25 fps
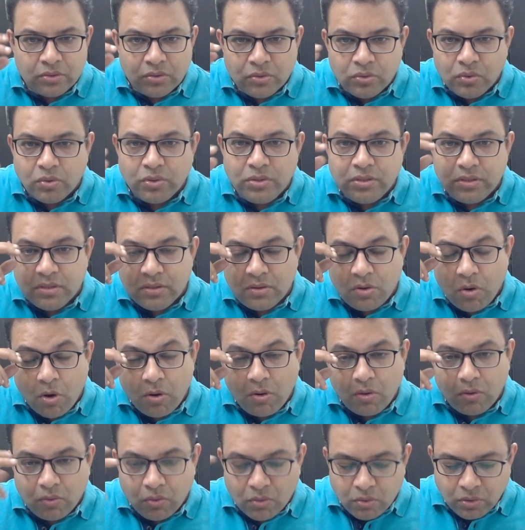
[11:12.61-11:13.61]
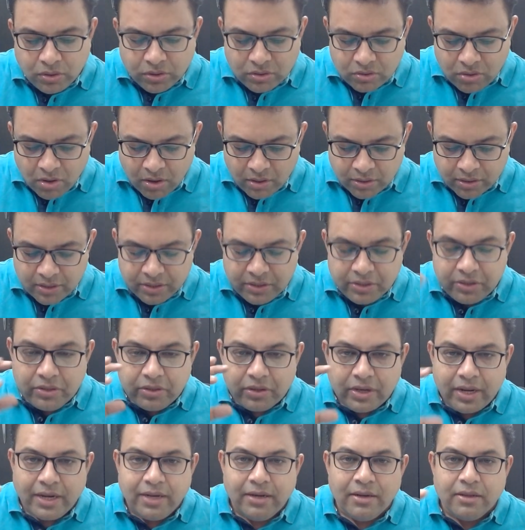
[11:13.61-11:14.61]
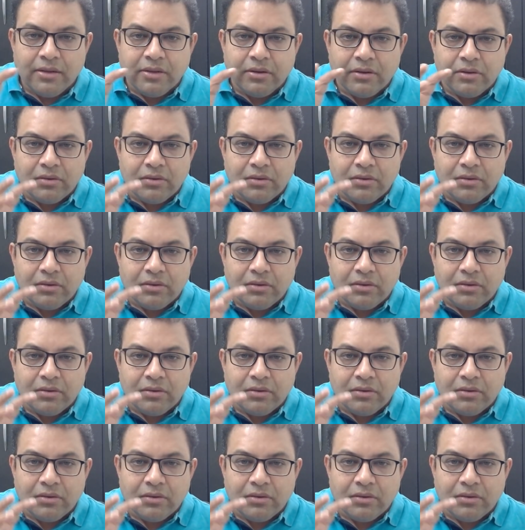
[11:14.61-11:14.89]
good thought, right?